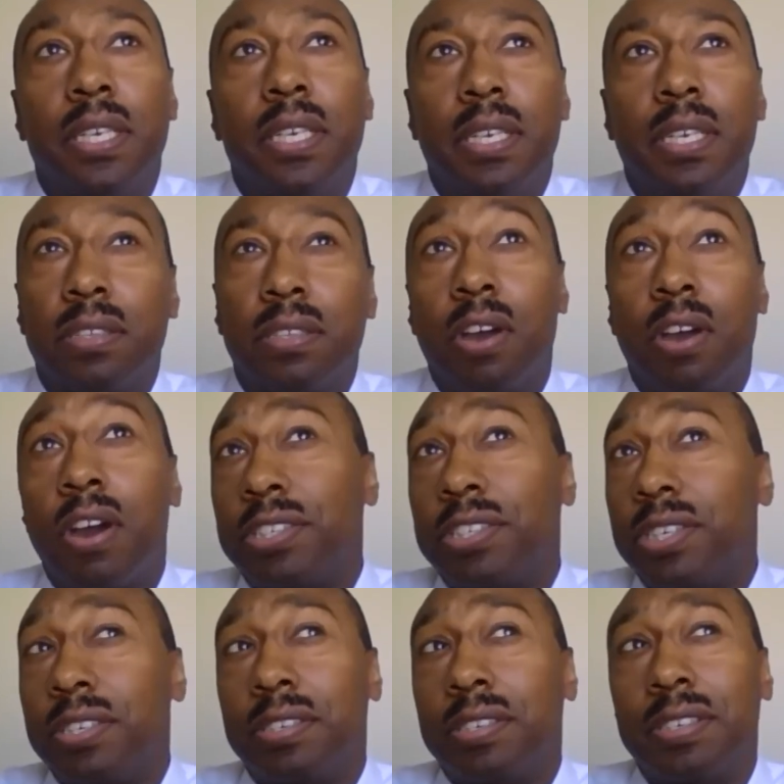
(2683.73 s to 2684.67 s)

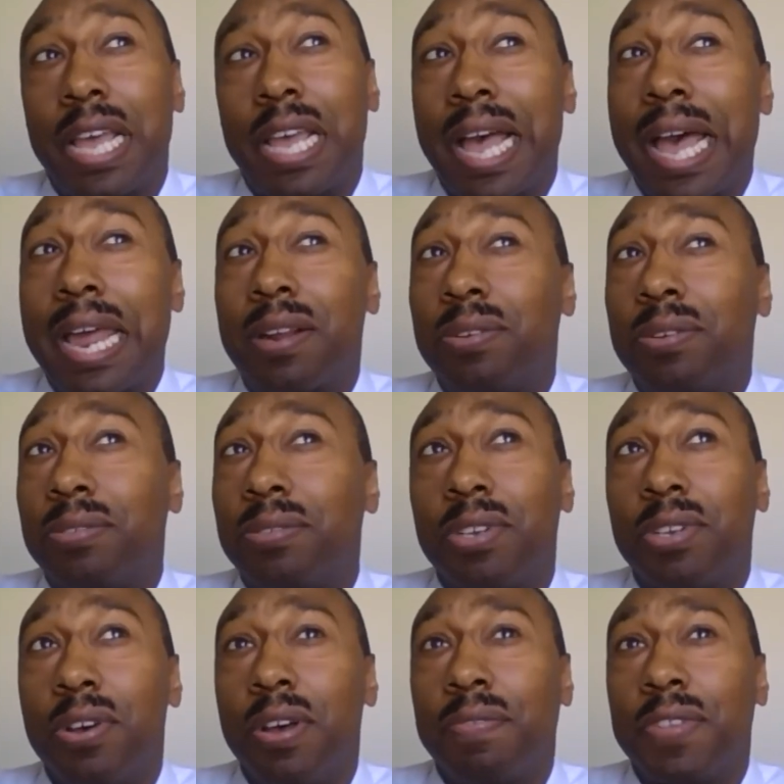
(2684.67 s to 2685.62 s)
largest. I don't know if
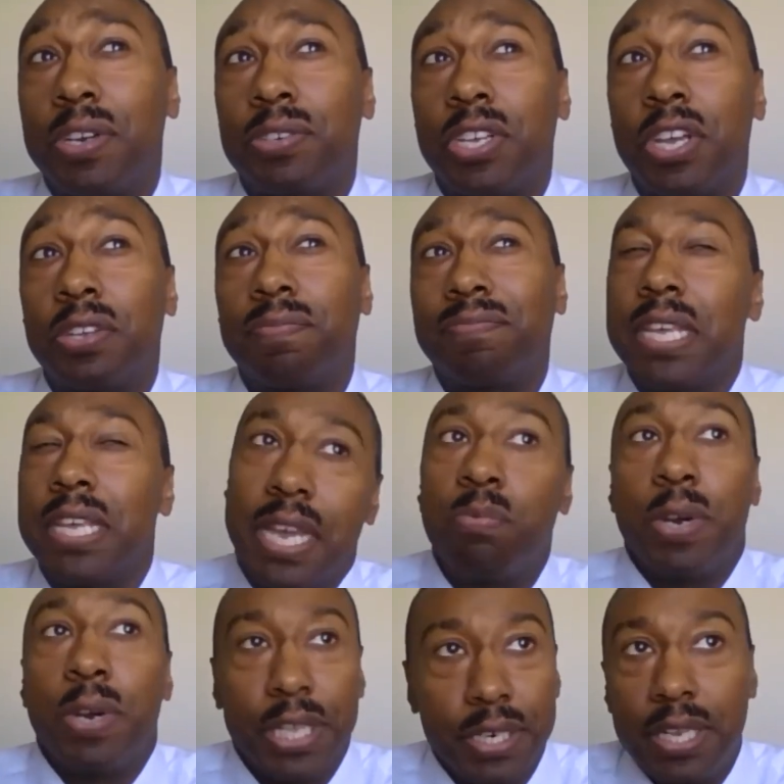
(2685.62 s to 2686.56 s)
there's a. It
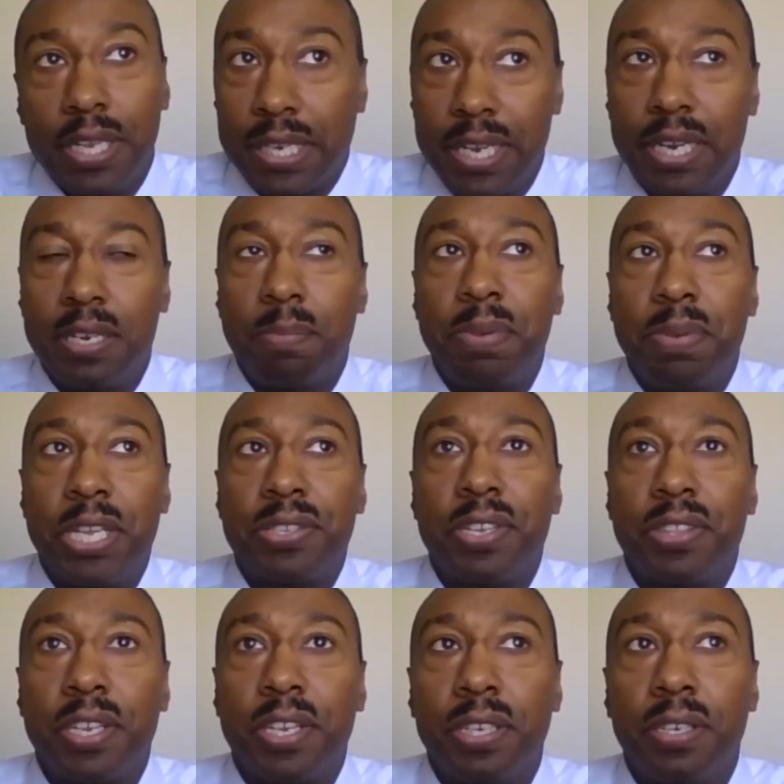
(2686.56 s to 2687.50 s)
really again depends
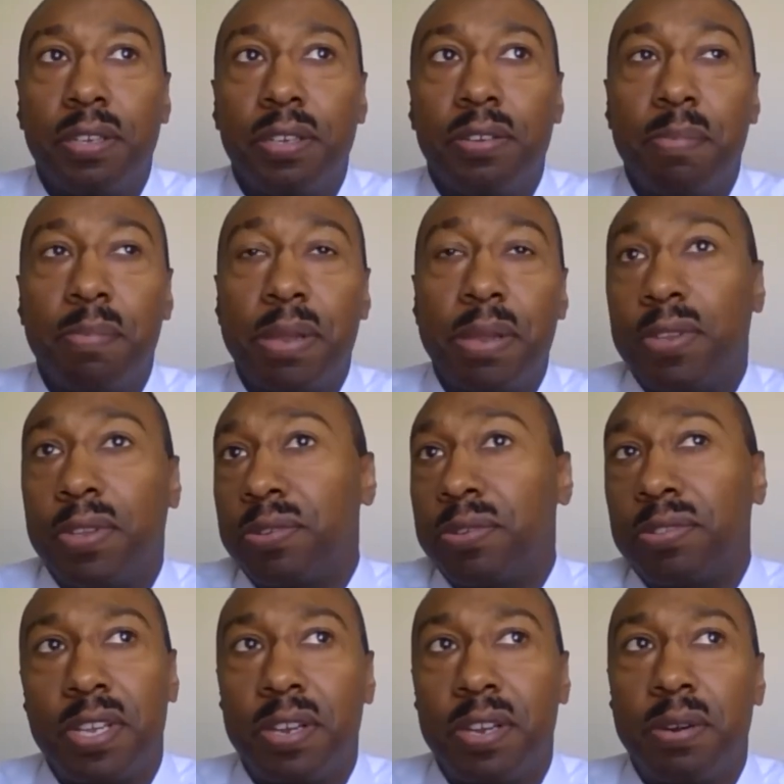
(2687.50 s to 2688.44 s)
on the deal. I mean, if
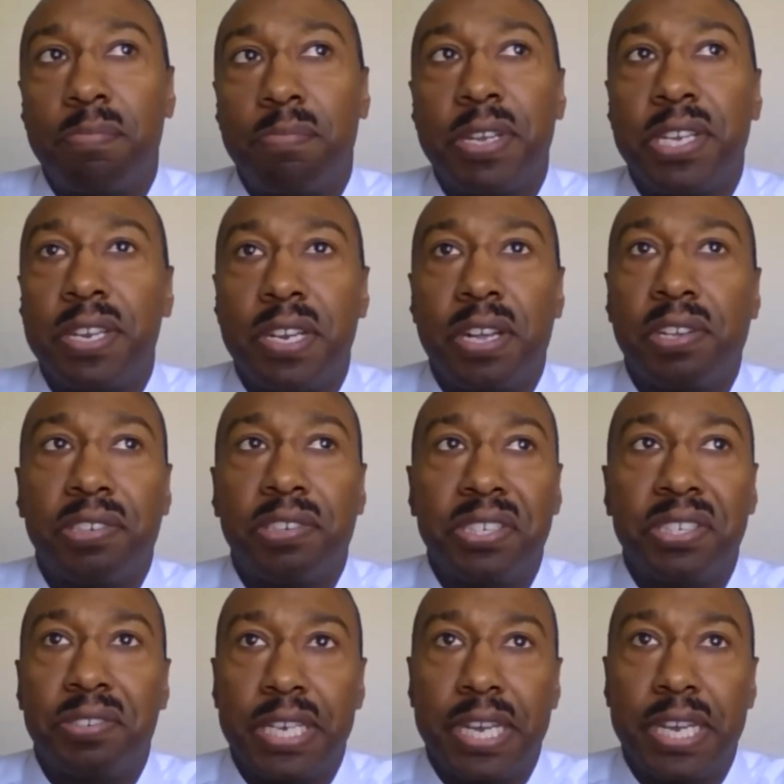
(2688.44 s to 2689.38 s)
there's $100 million
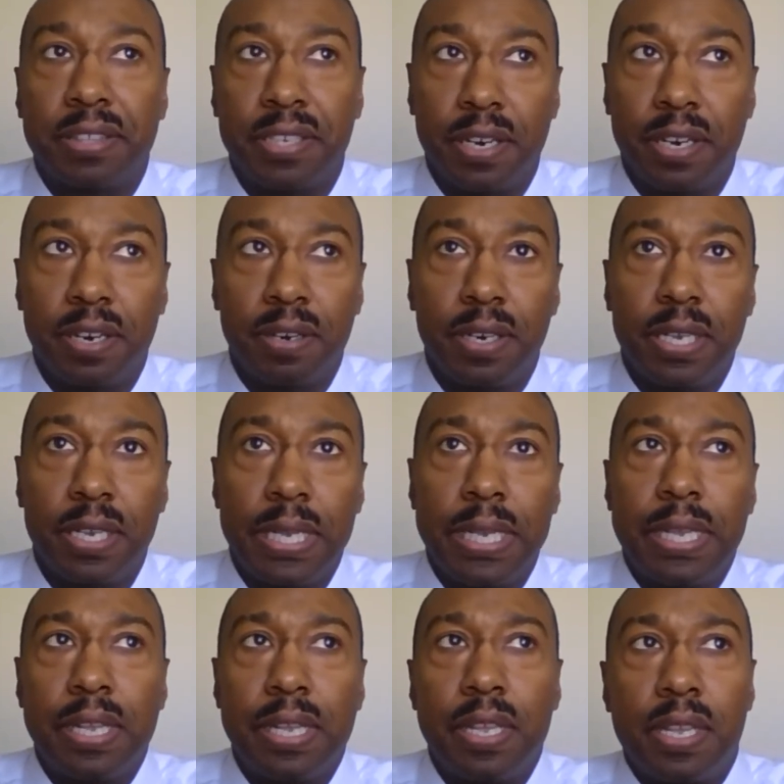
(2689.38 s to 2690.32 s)
deals
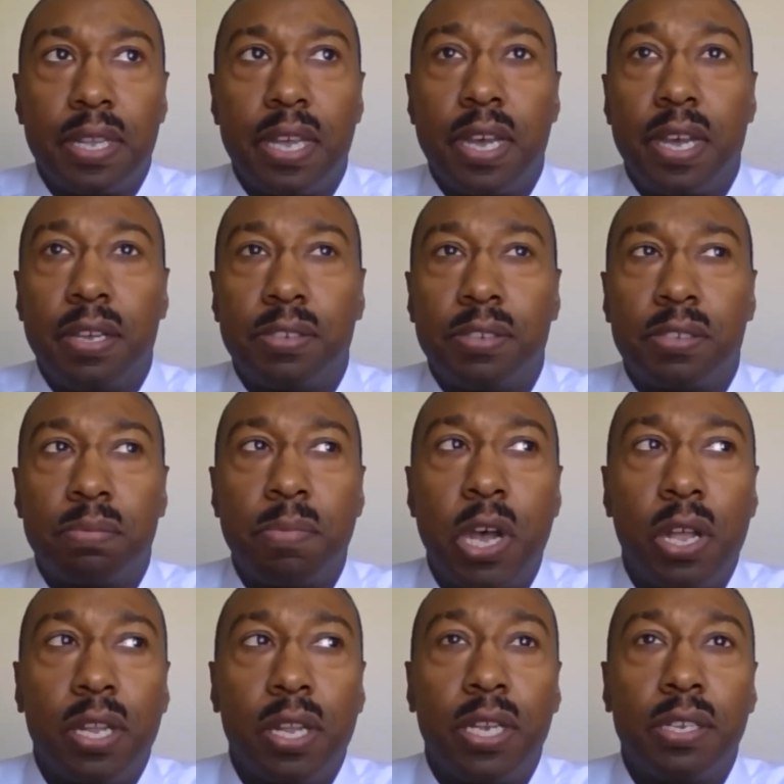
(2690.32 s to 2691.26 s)
out
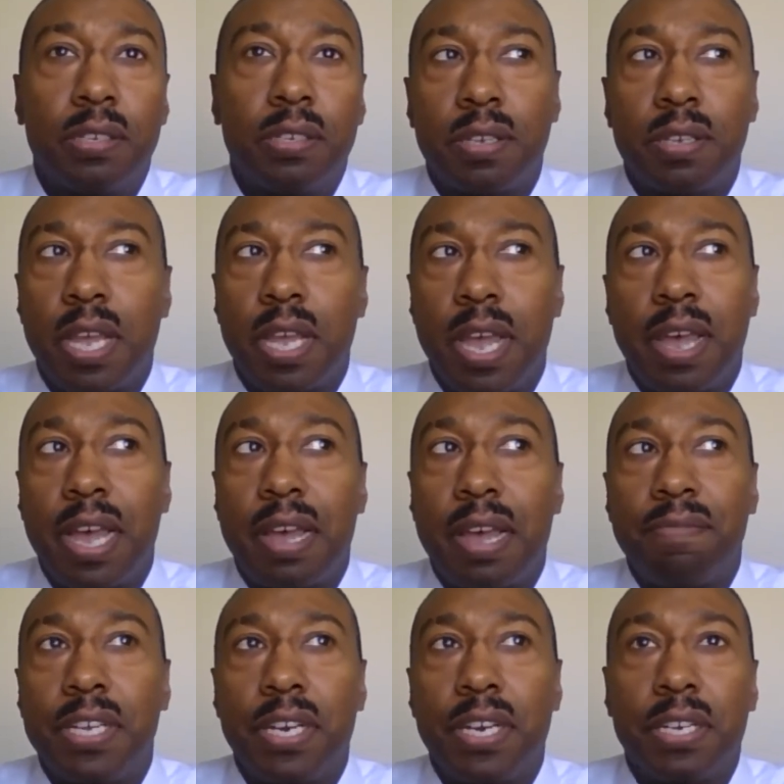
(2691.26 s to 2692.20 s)
Smallest,
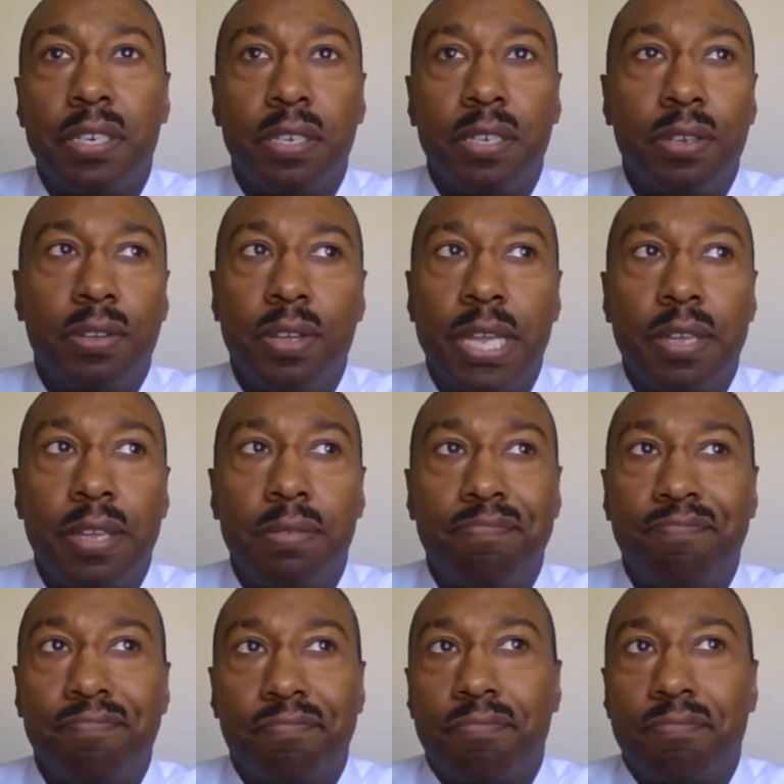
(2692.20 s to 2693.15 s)
I've done a deal at,
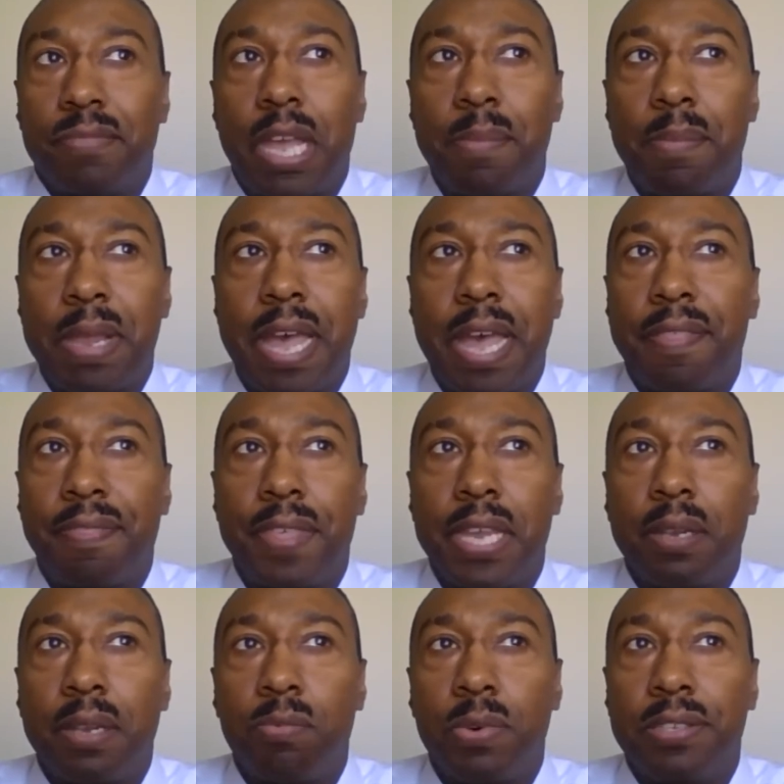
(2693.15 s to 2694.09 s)
I mean, I
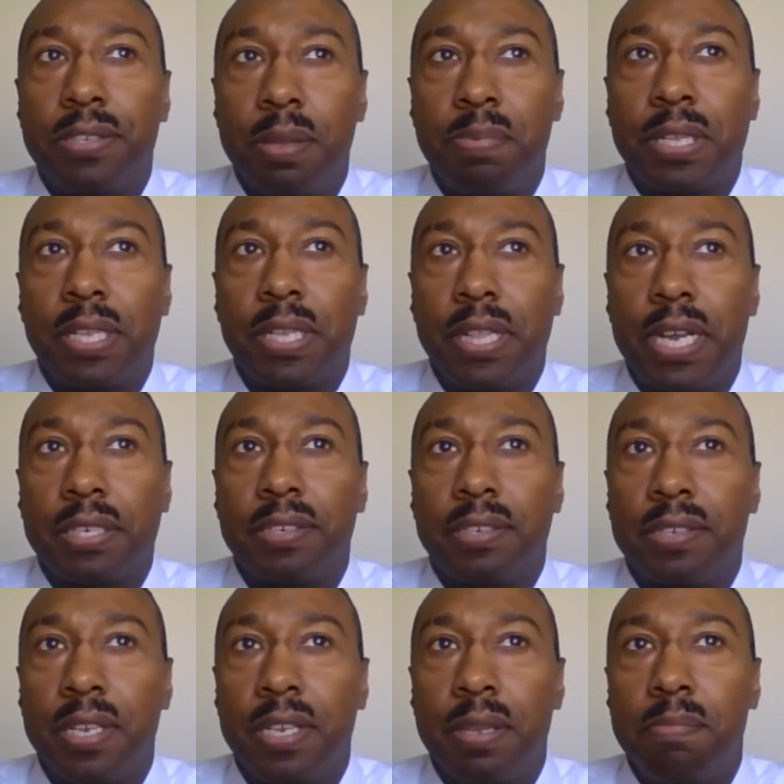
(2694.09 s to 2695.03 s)
think we typically like to
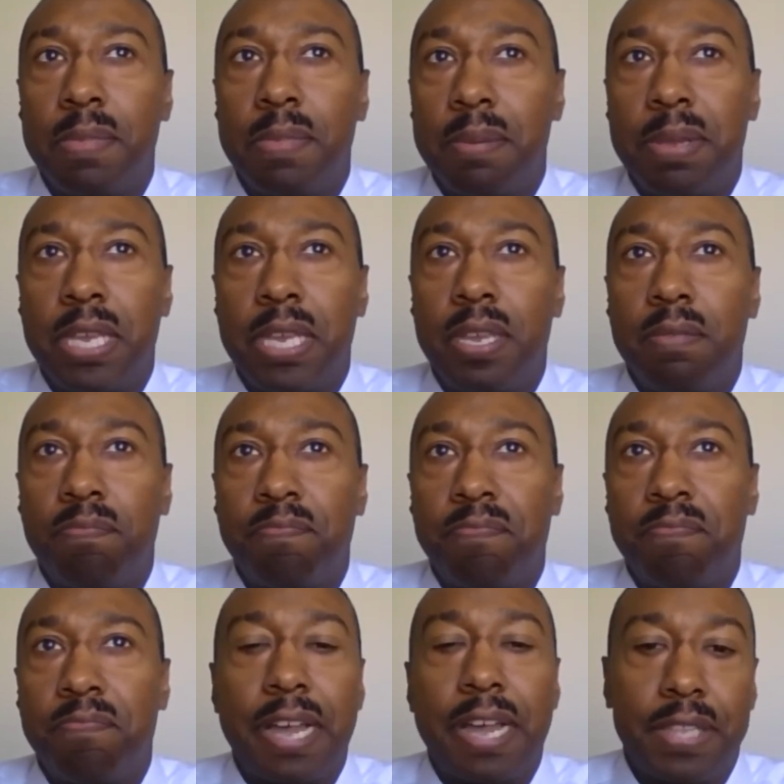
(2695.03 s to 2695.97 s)
see maybe
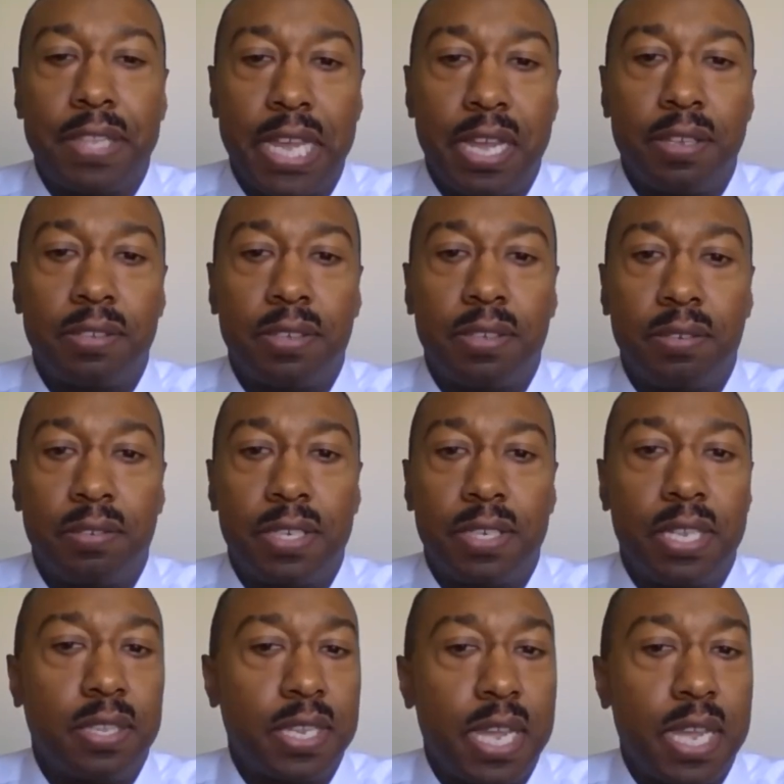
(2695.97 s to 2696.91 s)
5,000,
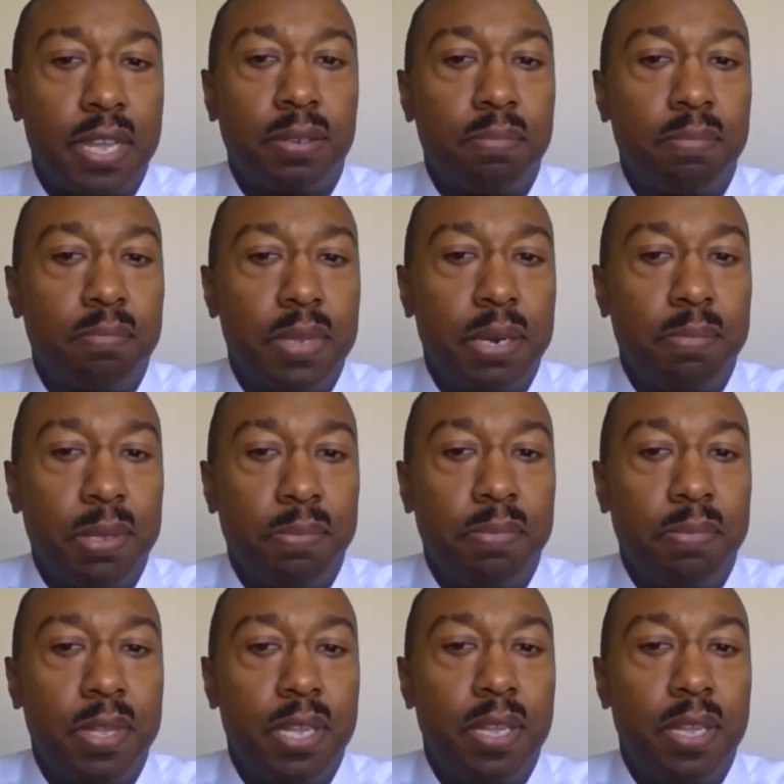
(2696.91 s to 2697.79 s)
10,000 minimum,